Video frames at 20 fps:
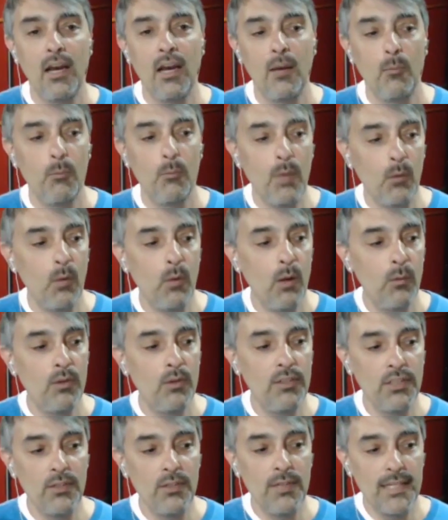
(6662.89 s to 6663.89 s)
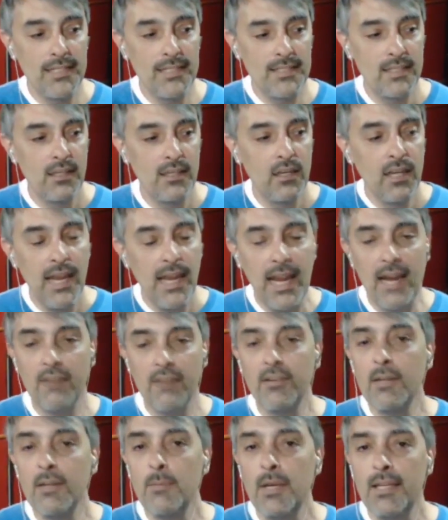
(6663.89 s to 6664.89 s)
but what we'll do is,
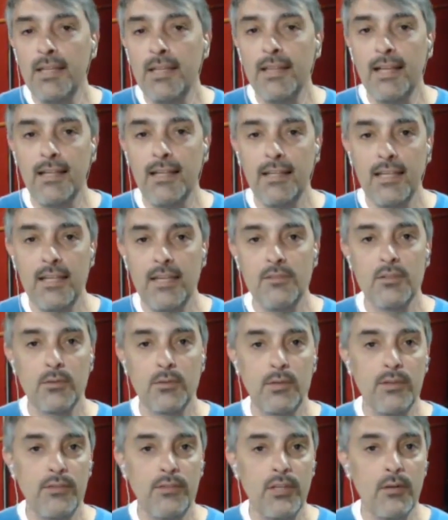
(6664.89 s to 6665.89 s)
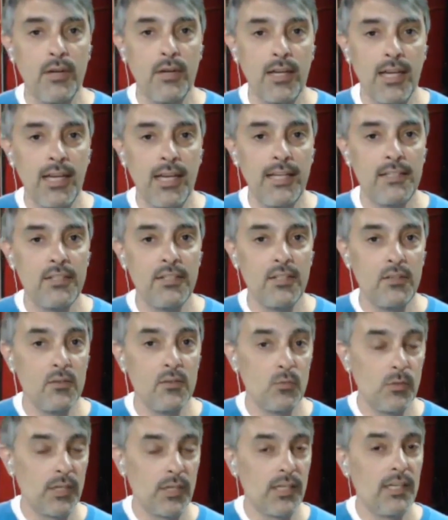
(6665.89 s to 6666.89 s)
everybody that leaves a review on
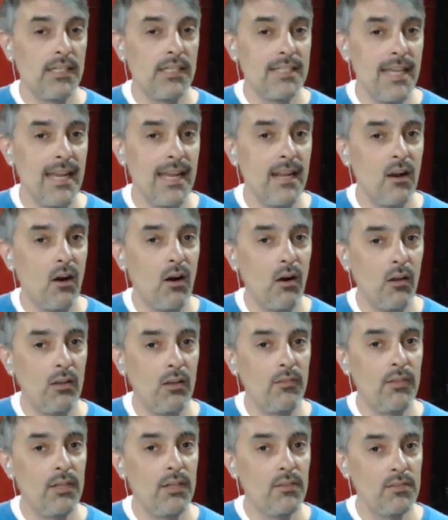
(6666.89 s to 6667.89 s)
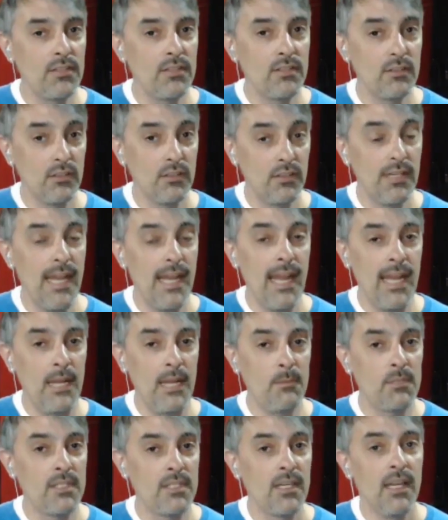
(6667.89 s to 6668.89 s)
iTunes, we're going to take all of those
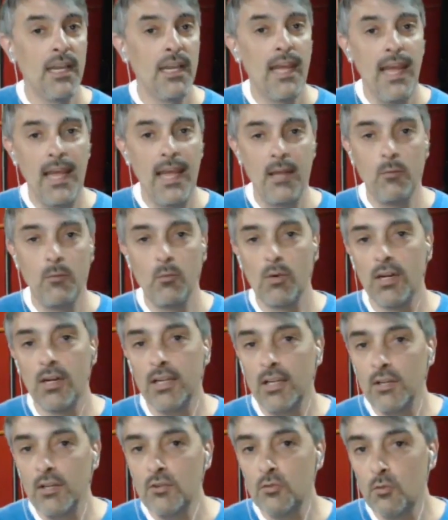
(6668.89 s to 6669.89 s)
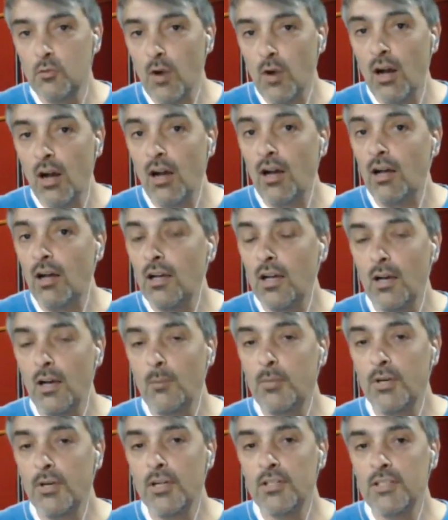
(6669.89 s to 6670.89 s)
names and we're going to draw a
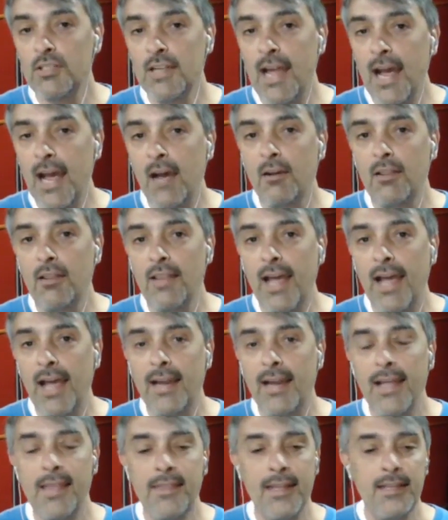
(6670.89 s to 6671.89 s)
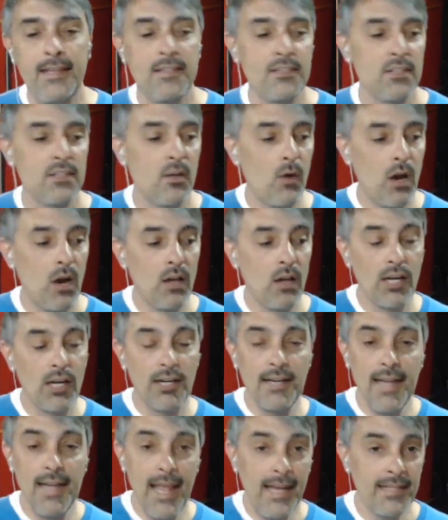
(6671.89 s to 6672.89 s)
person out of that. And then so on our
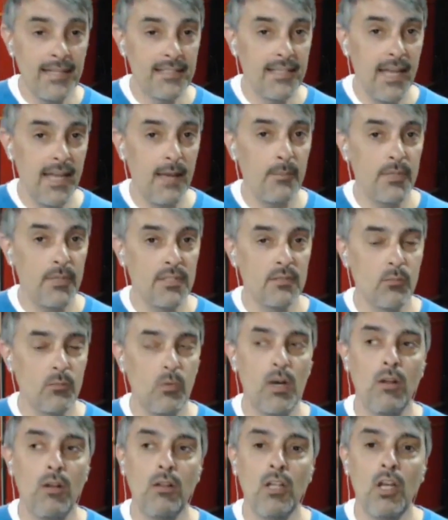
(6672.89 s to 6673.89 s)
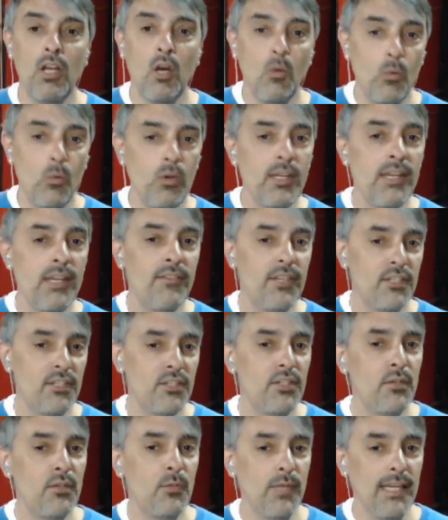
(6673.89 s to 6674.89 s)
next episode, well, we'll give it
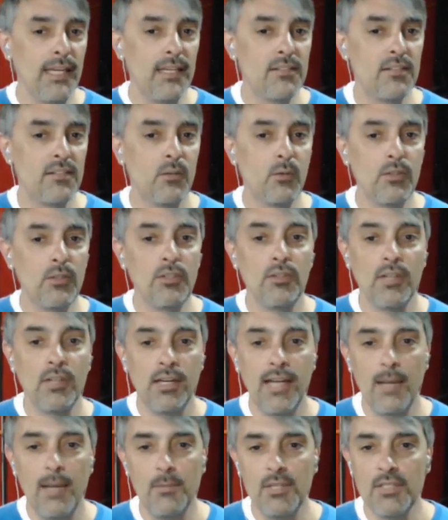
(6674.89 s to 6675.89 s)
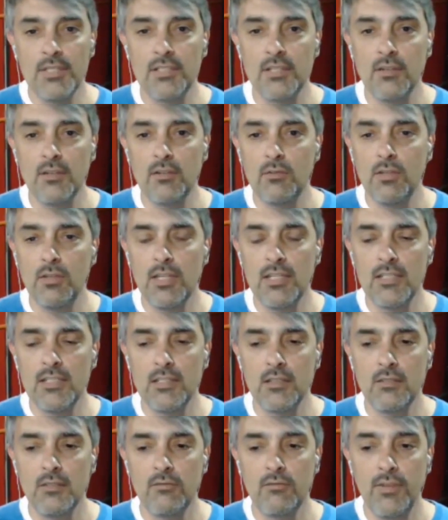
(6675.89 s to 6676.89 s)
2 weeks. So we'll do it on episode, is
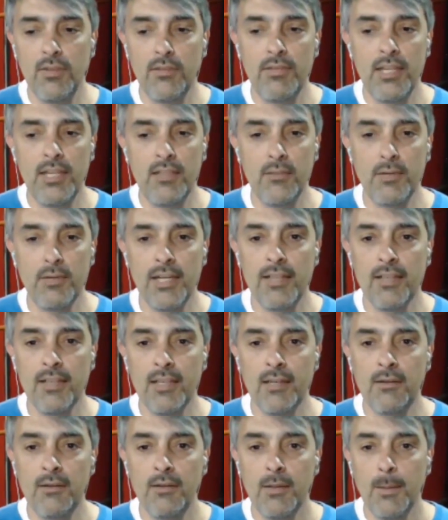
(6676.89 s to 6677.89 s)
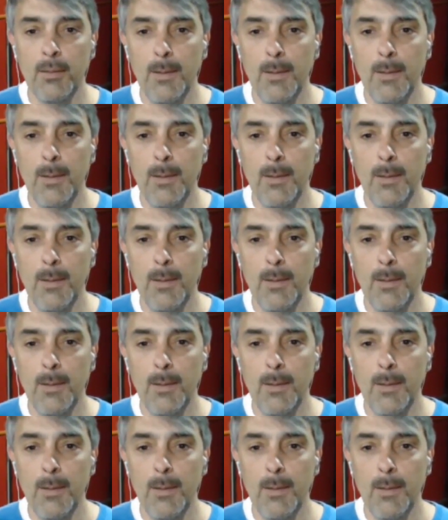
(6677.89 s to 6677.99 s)
it 53 then?